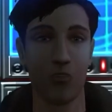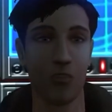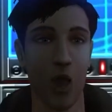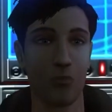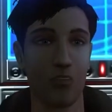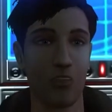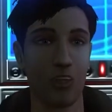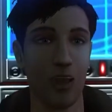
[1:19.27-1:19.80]
from
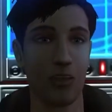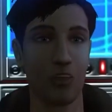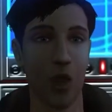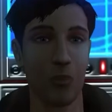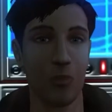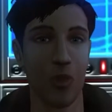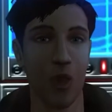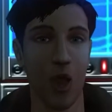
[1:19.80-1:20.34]
straight up
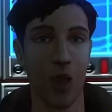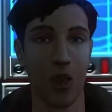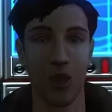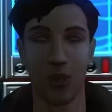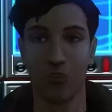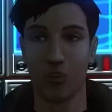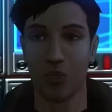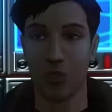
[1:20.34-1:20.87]

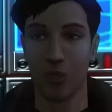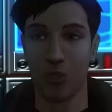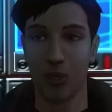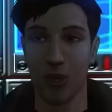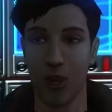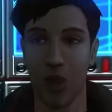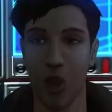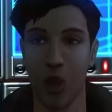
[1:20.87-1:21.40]
bugs to
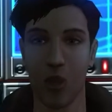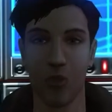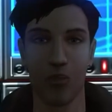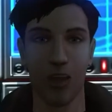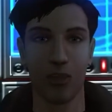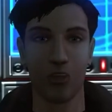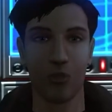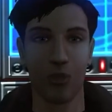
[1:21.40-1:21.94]

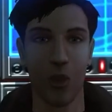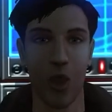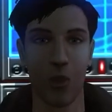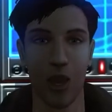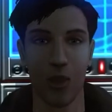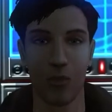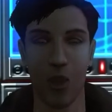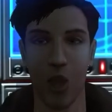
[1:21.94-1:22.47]
conflicts with other
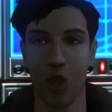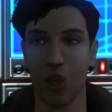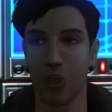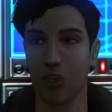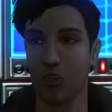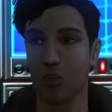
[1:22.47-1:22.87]
mods,